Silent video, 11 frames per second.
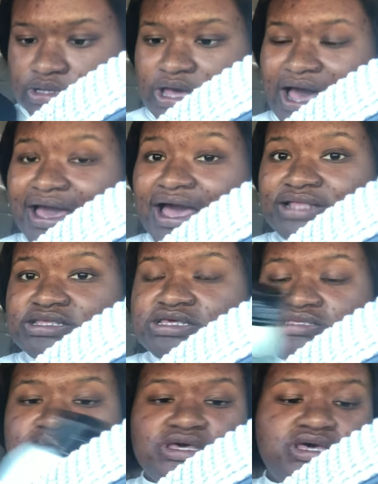I got this
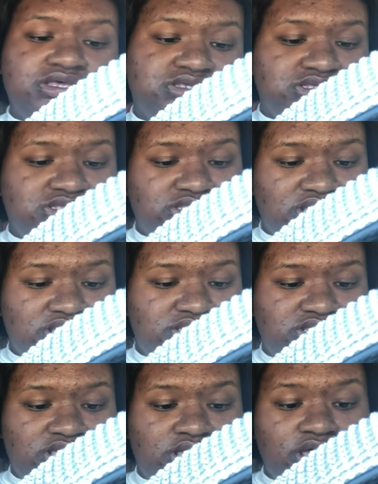because it says
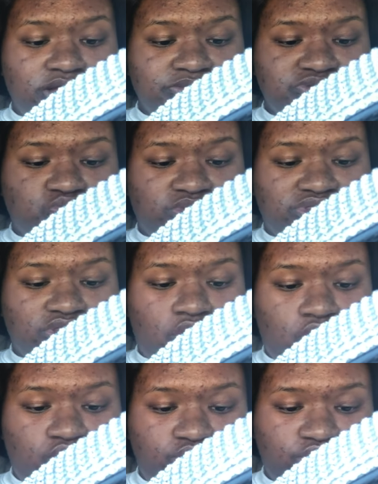it helps with the
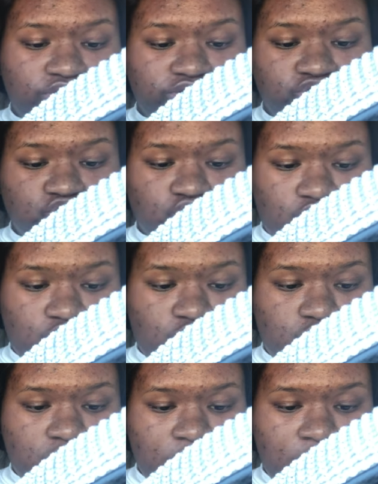odor control.